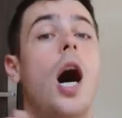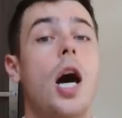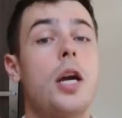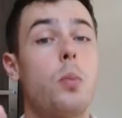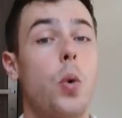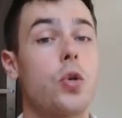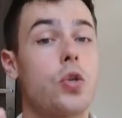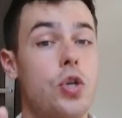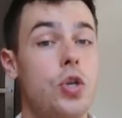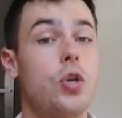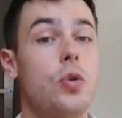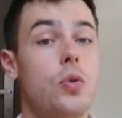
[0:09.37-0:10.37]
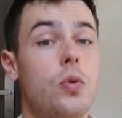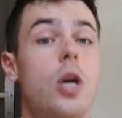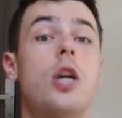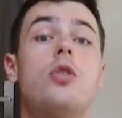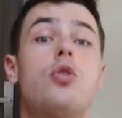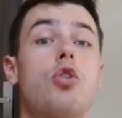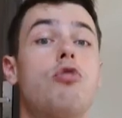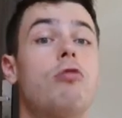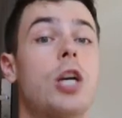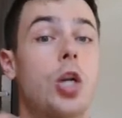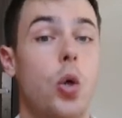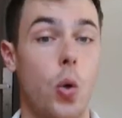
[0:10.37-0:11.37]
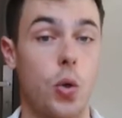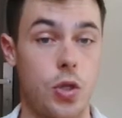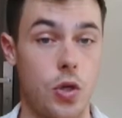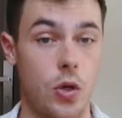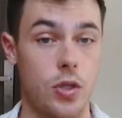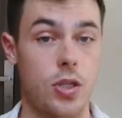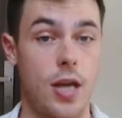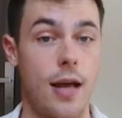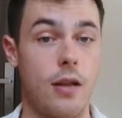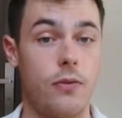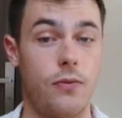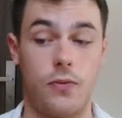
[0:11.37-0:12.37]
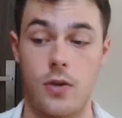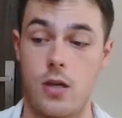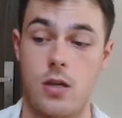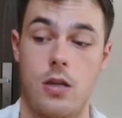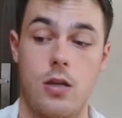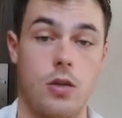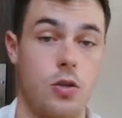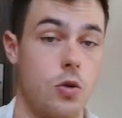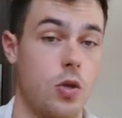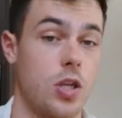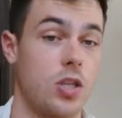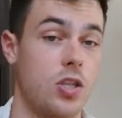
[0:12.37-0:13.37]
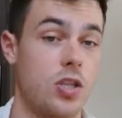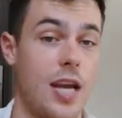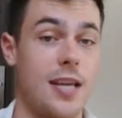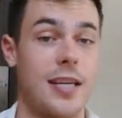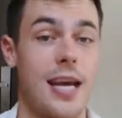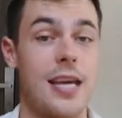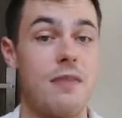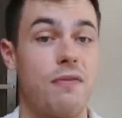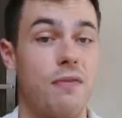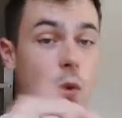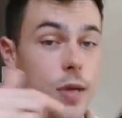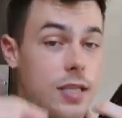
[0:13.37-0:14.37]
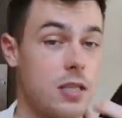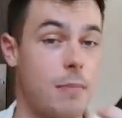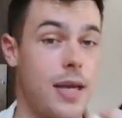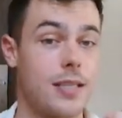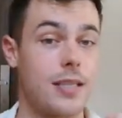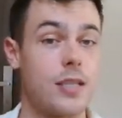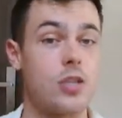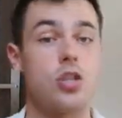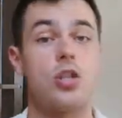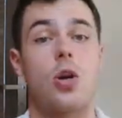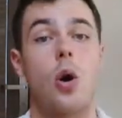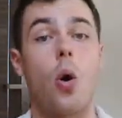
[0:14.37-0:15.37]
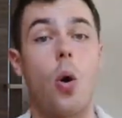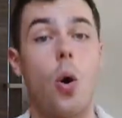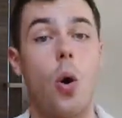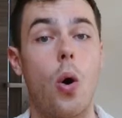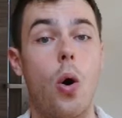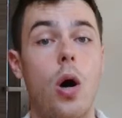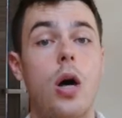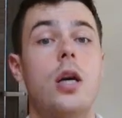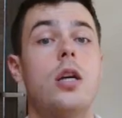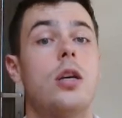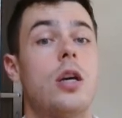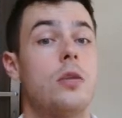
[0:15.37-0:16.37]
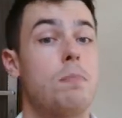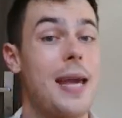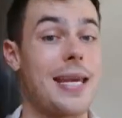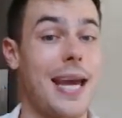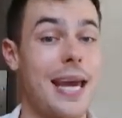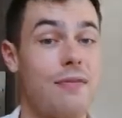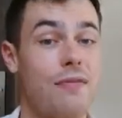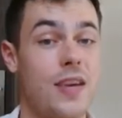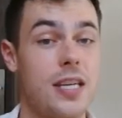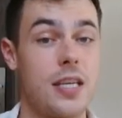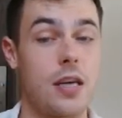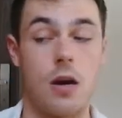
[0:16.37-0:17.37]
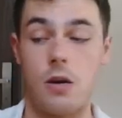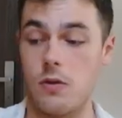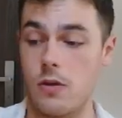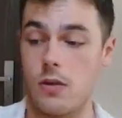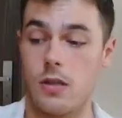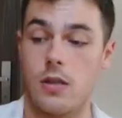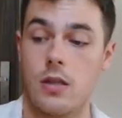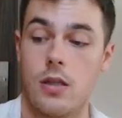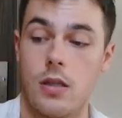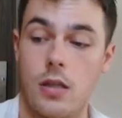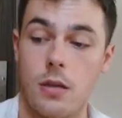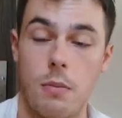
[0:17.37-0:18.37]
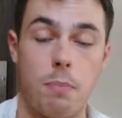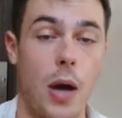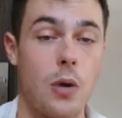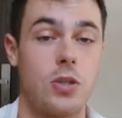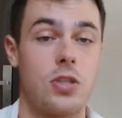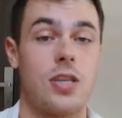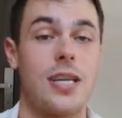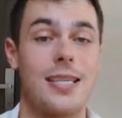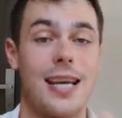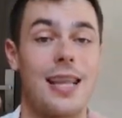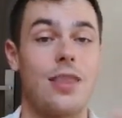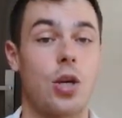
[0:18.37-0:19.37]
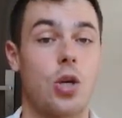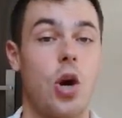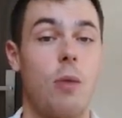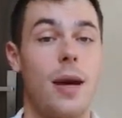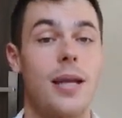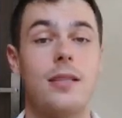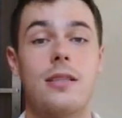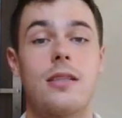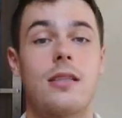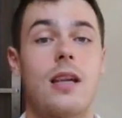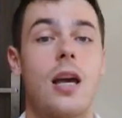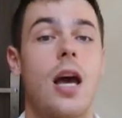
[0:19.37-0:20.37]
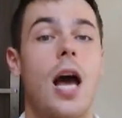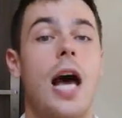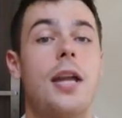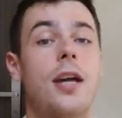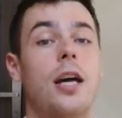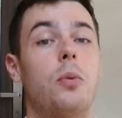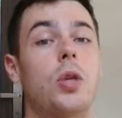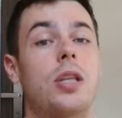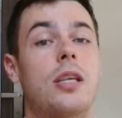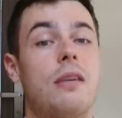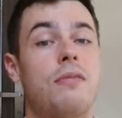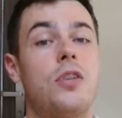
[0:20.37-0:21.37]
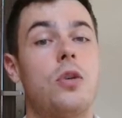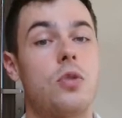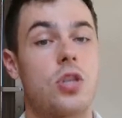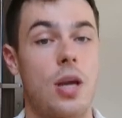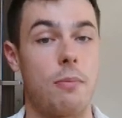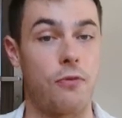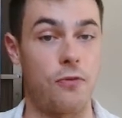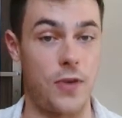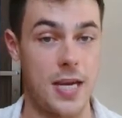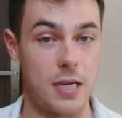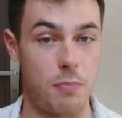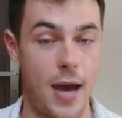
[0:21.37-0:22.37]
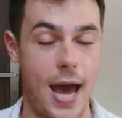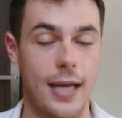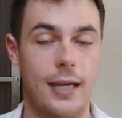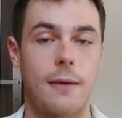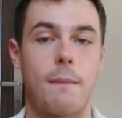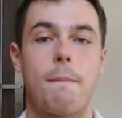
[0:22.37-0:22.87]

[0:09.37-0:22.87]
I want you to record yourself. You can send a voice message or make a video, post it in the comments, and I will give you some feedback.